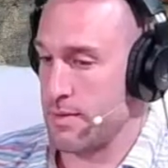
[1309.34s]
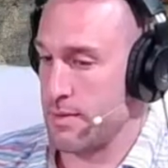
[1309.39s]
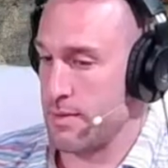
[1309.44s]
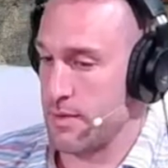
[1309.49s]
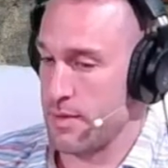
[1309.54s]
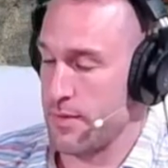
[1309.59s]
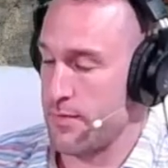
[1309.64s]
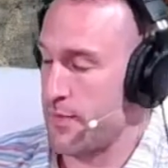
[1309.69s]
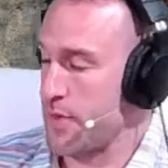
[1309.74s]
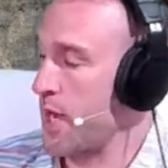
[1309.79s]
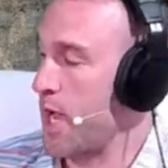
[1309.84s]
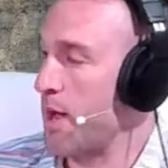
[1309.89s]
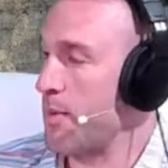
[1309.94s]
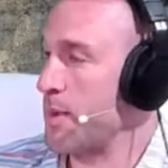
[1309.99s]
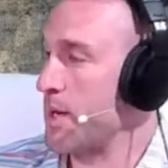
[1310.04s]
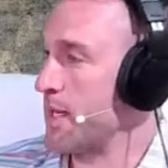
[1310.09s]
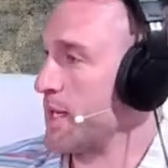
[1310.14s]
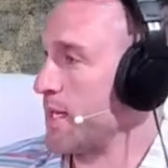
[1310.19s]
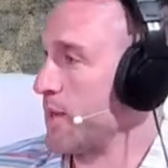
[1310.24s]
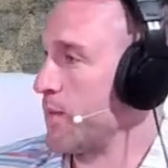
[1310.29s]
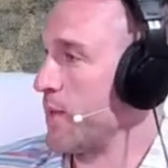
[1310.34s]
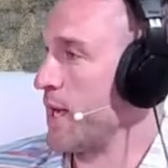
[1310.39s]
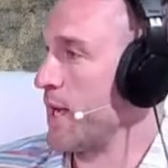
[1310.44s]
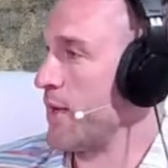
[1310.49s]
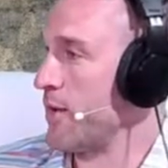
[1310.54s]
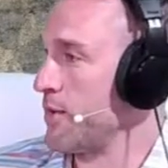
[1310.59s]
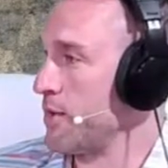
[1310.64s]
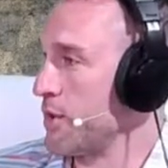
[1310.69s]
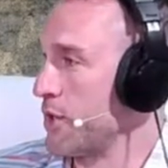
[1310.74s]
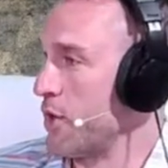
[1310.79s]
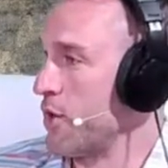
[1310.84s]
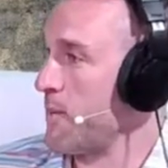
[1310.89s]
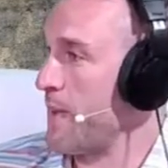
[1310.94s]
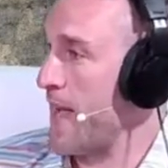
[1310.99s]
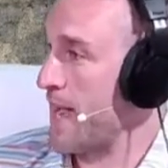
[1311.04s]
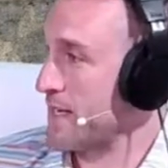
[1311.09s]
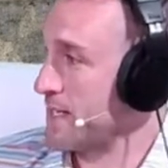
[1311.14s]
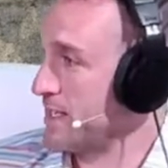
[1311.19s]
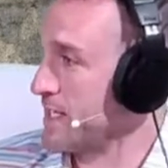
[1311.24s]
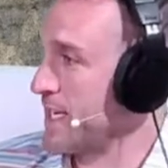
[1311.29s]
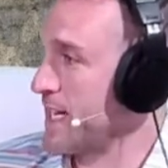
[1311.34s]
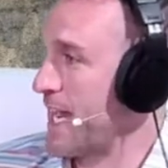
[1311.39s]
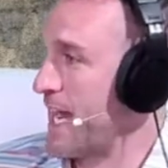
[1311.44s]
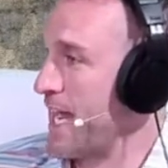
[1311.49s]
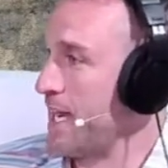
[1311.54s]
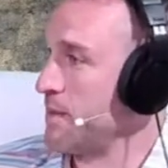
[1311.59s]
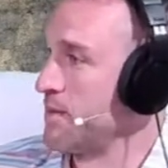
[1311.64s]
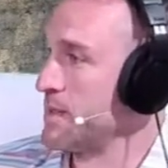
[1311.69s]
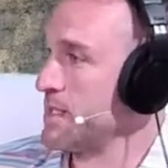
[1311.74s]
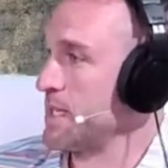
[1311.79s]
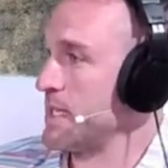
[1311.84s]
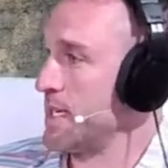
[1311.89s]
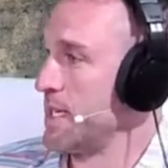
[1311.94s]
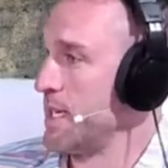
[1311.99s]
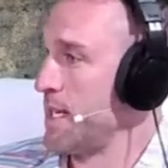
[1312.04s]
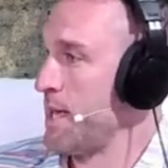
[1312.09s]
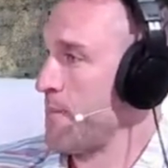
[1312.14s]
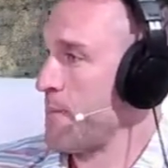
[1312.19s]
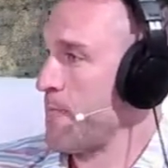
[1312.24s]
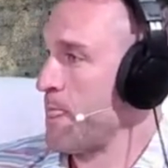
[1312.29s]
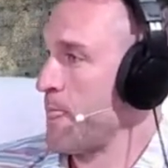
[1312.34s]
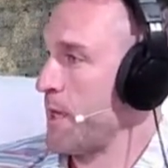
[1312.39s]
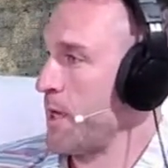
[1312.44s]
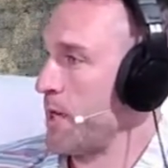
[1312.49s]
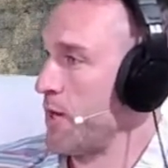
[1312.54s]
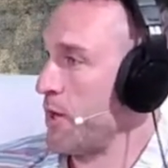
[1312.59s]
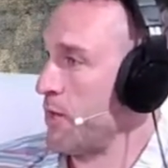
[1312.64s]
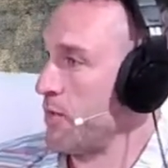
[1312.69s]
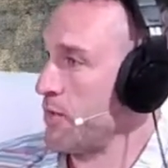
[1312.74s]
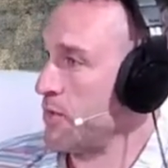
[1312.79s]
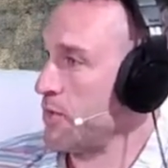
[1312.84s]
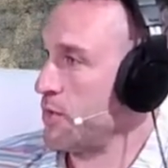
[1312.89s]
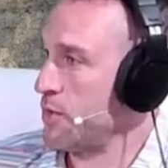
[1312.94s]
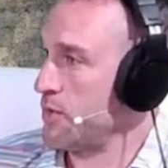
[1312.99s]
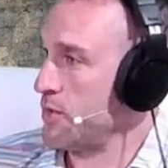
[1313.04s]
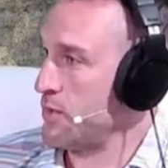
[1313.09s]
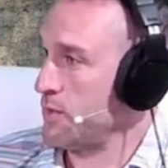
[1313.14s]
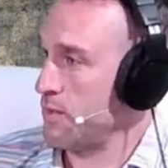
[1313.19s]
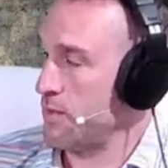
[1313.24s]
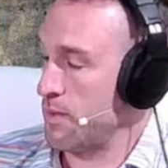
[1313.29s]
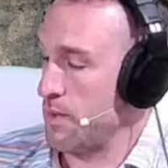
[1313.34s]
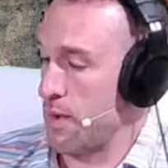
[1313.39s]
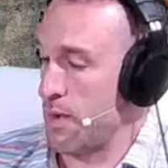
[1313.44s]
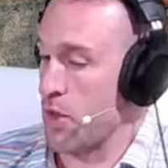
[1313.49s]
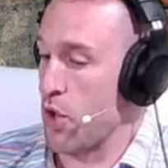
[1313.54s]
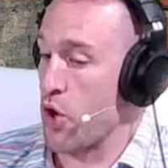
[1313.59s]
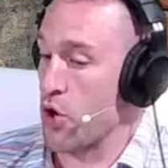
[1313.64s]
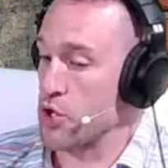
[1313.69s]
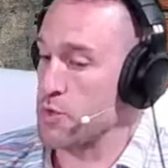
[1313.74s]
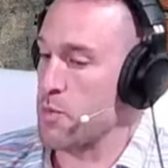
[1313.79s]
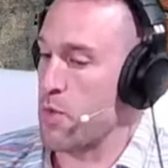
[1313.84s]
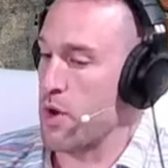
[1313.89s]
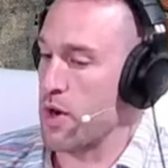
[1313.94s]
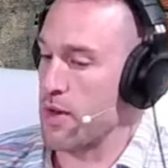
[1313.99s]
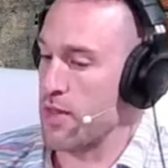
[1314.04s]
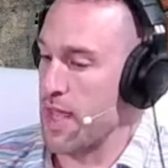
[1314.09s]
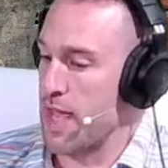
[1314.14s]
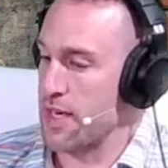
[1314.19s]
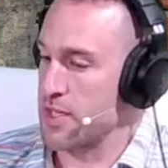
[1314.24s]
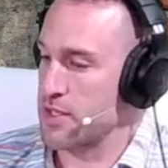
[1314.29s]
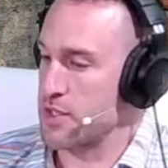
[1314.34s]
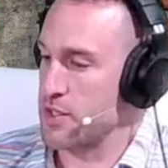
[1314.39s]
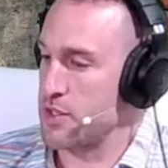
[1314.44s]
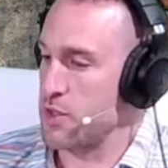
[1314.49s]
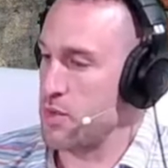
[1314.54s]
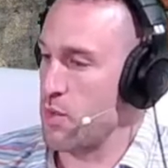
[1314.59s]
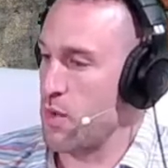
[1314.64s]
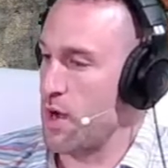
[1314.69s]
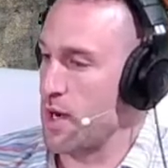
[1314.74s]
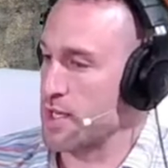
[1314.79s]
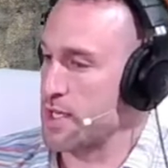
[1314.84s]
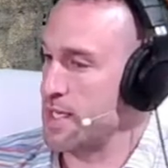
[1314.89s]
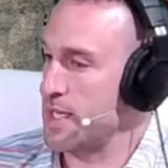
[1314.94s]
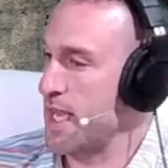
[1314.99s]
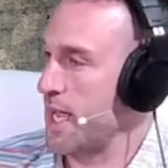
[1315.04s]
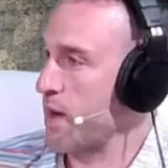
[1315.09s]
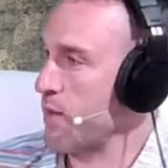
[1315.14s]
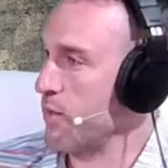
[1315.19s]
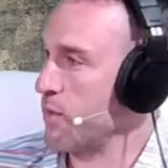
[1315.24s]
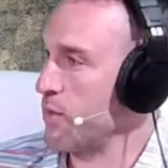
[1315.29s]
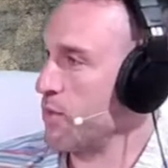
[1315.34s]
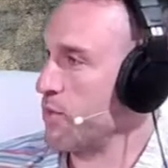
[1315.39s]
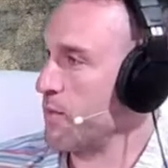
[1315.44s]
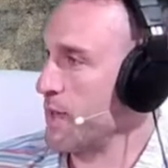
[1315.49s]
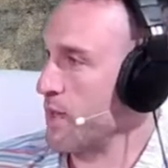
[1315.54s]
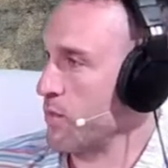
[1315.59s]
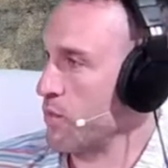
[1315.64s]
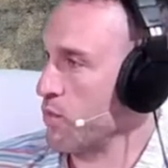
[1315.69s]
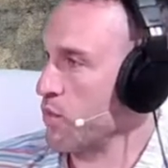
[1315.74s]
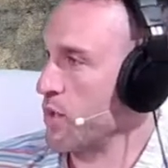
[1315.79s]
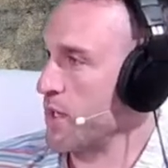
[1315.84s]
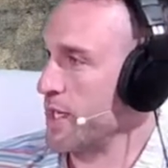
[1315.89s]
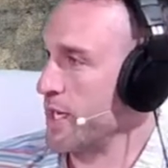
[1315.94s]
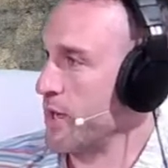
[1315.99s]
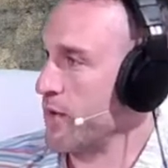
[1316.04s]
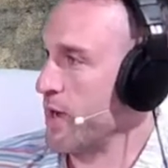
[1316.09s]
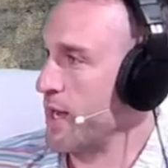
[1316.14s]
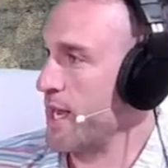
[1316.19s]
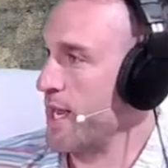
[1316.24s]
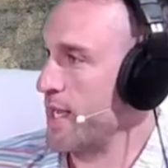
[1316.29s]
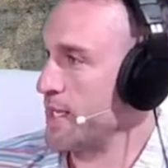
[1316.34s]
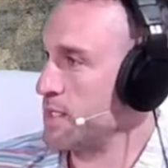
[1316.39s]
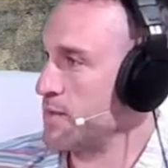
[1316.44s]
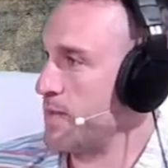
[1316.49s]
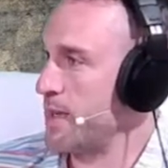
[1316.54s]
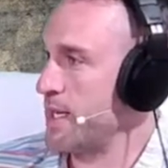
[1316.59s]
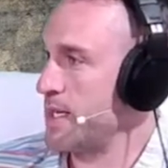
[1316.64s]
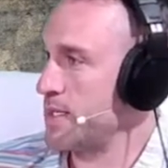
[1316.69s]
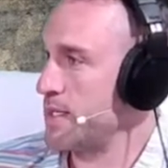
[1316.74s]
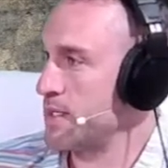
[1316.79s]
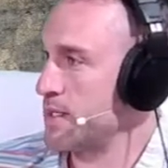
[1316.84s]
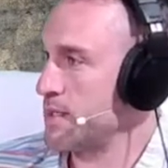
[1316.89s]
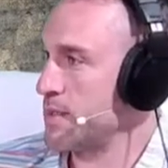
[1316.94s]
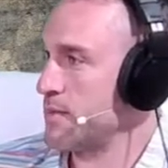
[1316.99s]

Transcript: phenomenally well. And you're going back to the games, and a large part of that is because you walked in that room in a really great headspace.